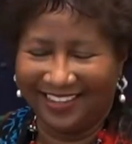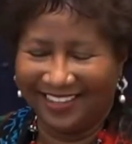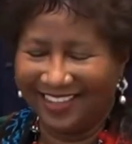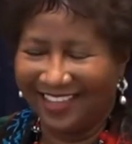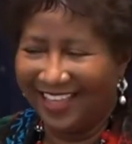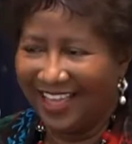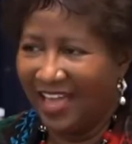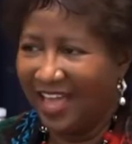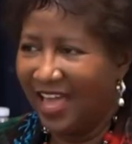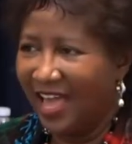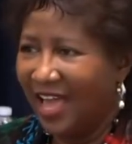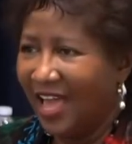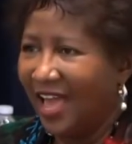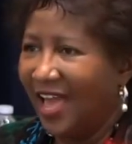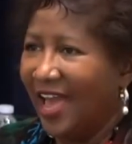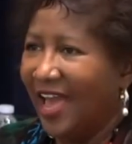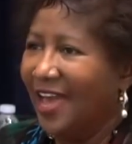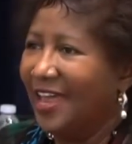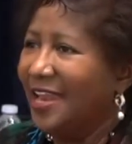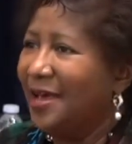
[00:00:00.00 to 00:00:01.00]
And
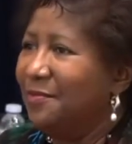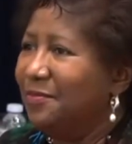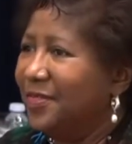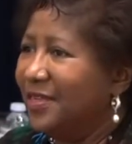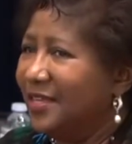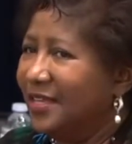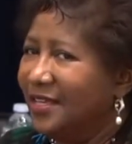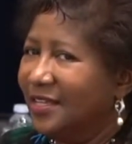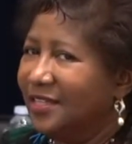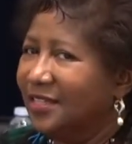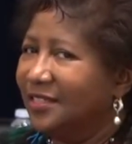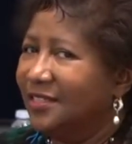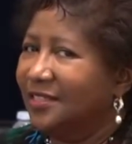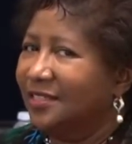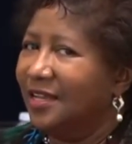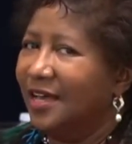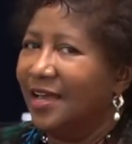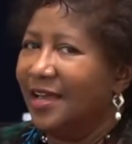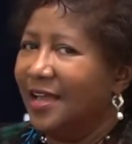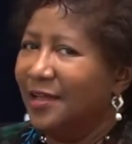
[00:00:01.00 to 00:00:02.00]
I'm thinking,
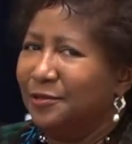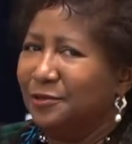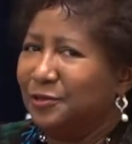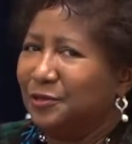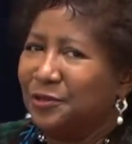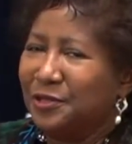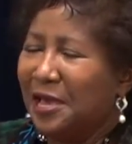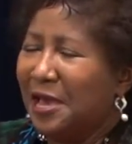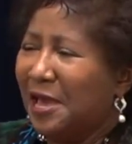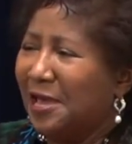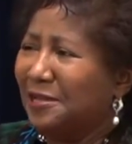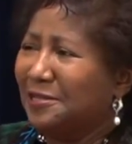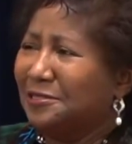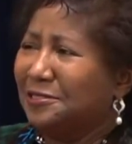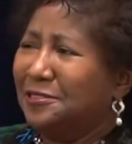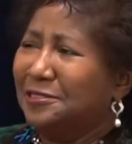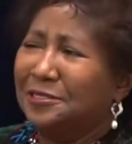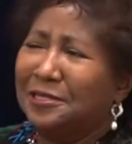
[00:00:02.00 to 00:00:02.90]
should I answer that?